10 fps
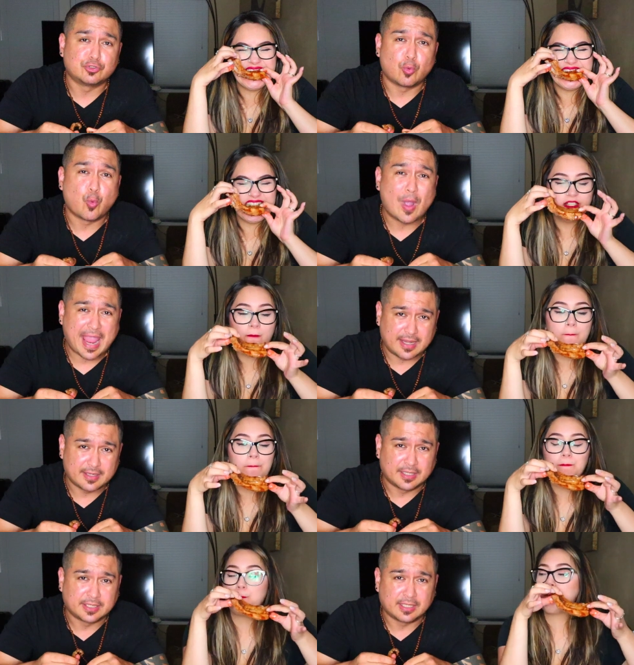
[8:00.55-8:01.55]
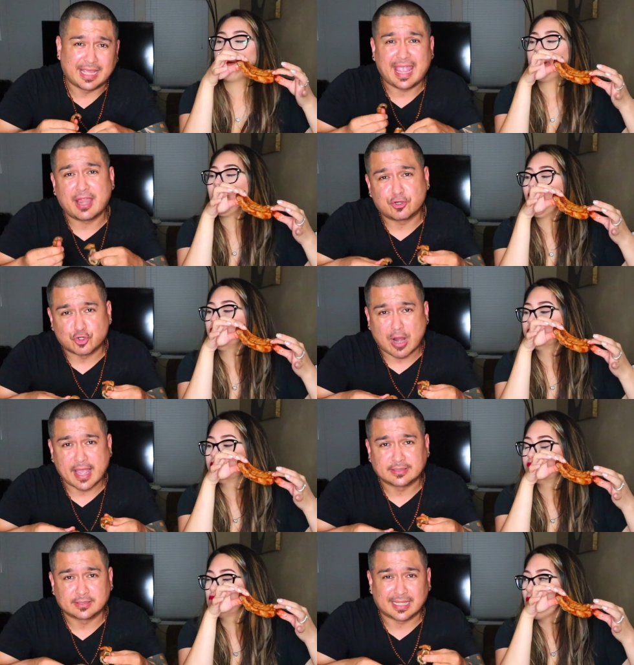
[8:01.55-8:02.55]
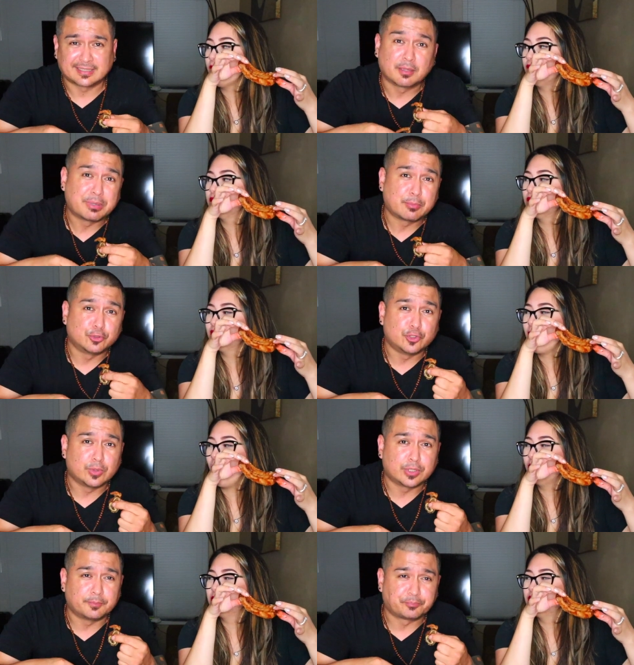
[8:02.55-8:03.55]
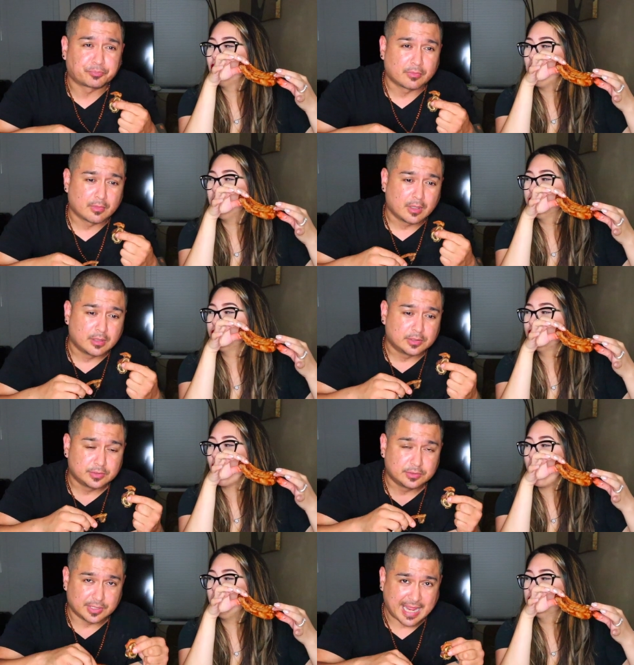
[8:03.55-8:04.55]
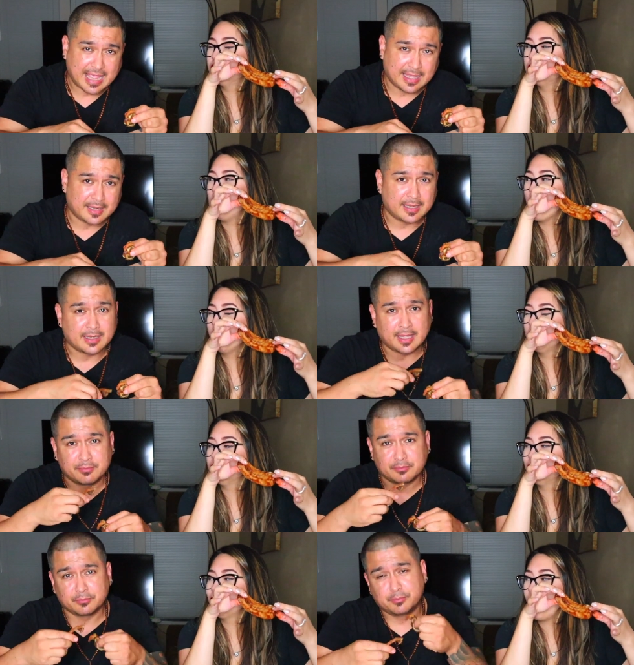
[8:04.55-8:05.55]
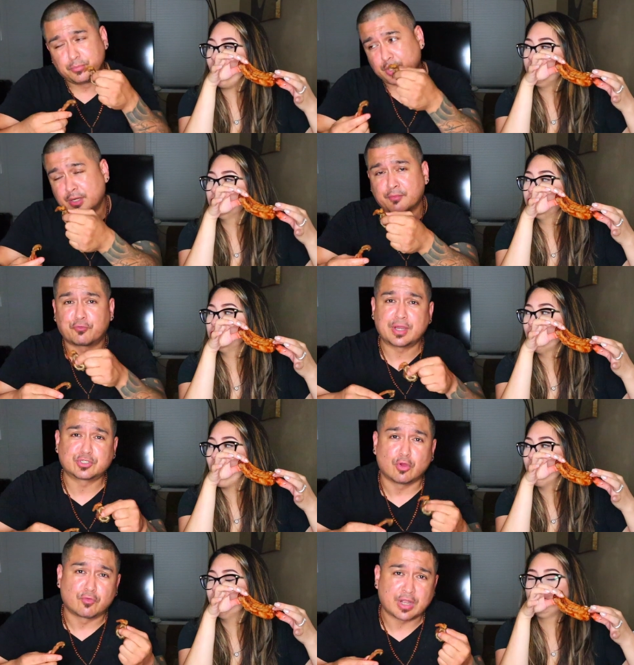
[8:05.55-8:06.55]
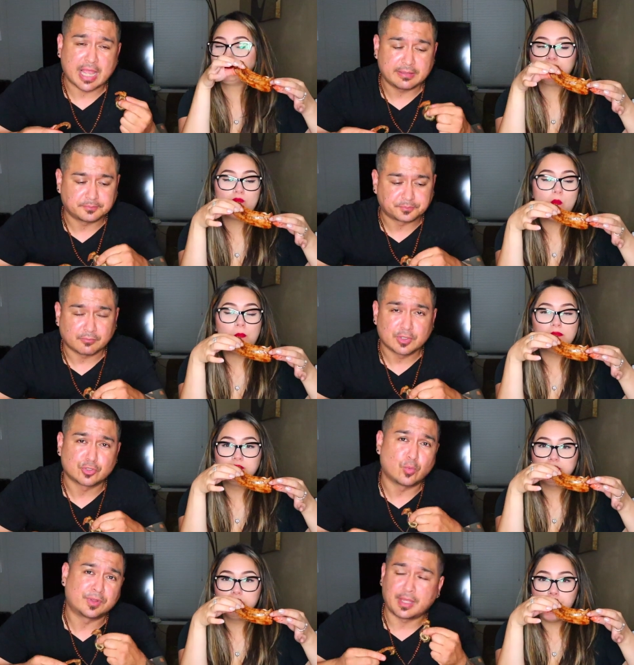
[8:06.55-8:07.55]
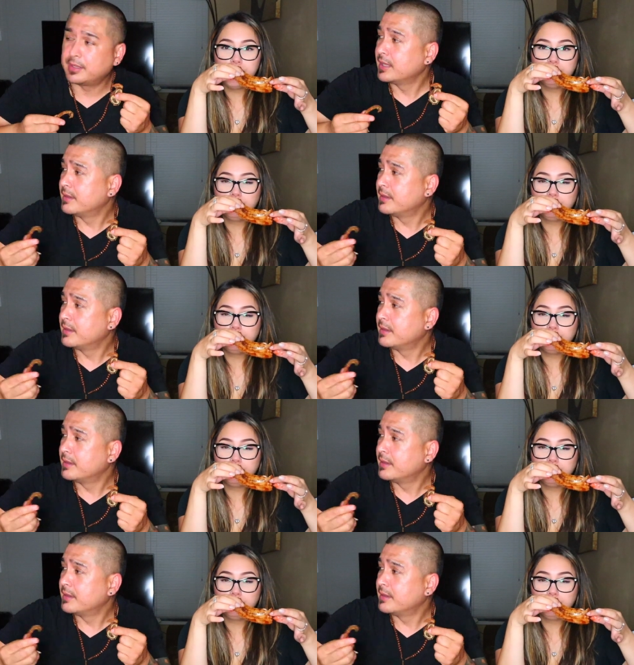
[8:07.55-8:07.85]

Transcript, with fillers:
Speaker 1: to wait until it air dries. Like some people do it today and then they put it in the fridge overnight. So when they